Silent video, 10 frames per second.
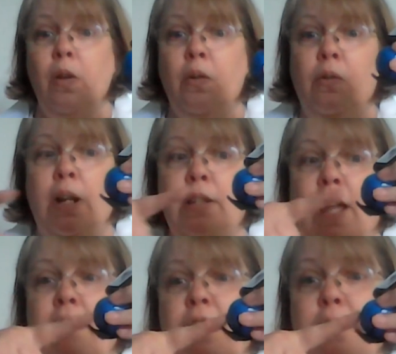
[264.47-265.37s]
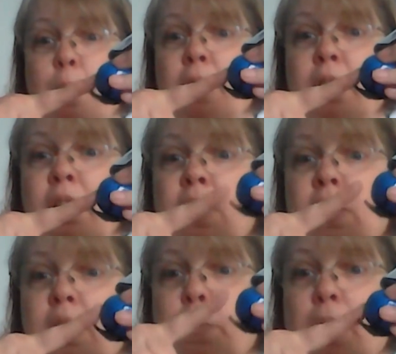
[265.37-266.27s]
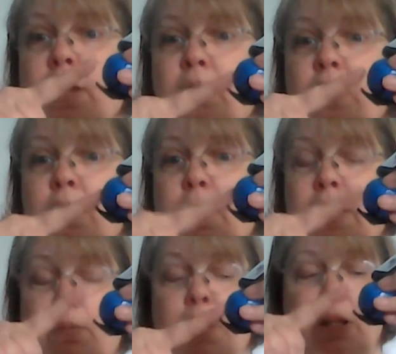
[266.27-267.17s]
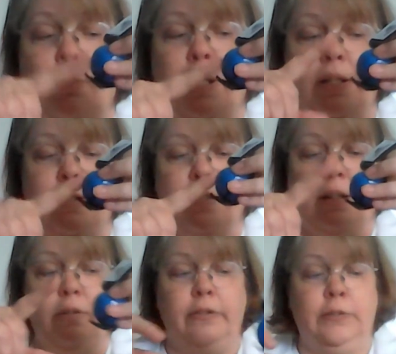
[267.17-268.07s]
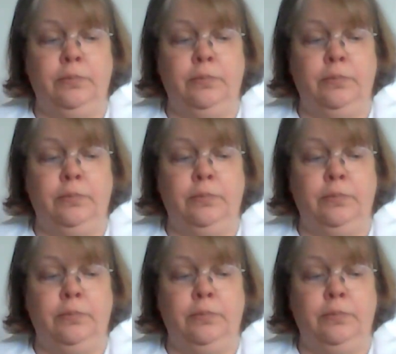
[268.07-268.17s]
right? The heaviest part is probably going to be the bell itself.